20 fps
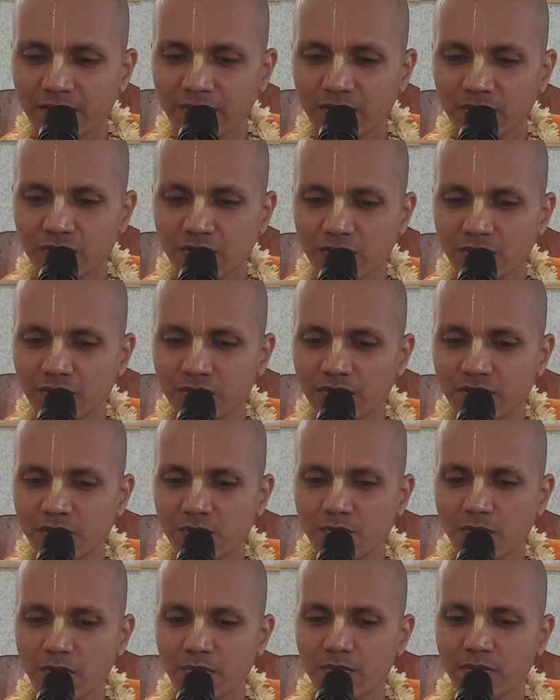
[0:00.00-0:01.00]
So this
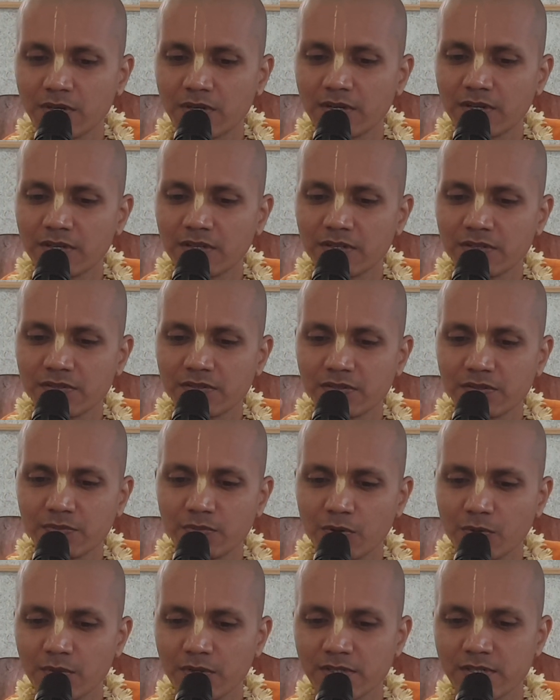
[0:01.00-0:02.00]
propaganda is,
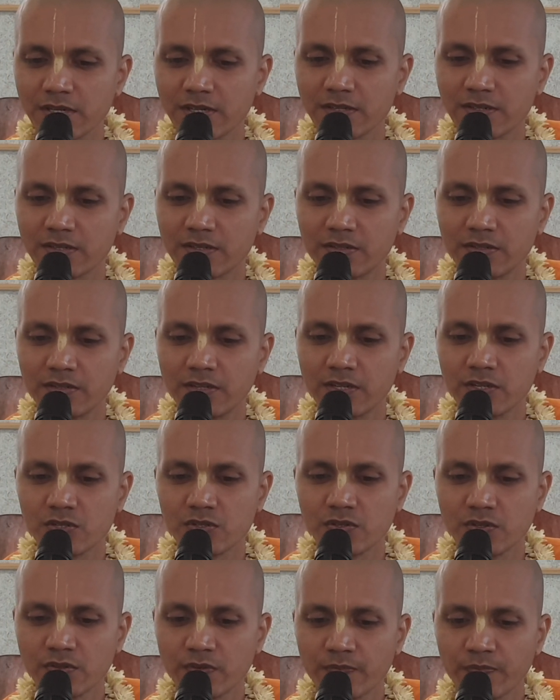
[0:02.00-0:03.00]
Prabhupada said that there is
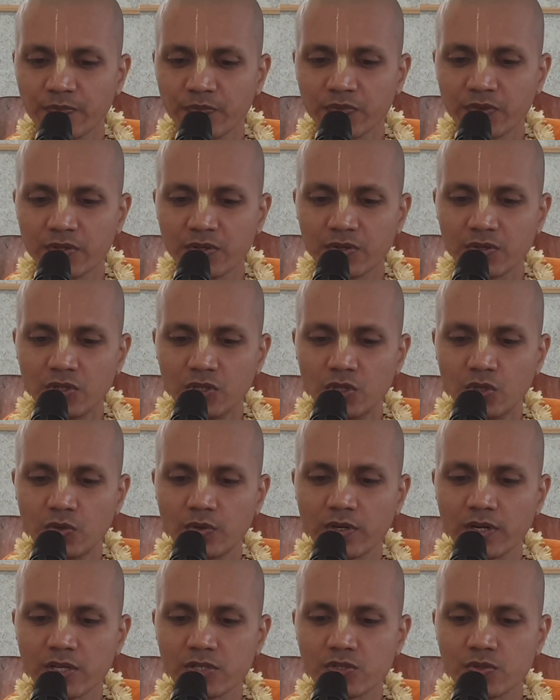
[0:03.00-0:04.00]
no
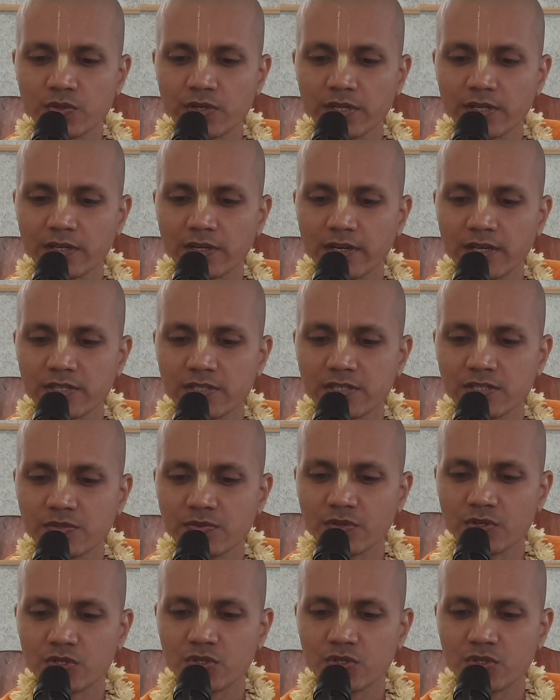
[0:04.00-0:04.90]
one has to take a license for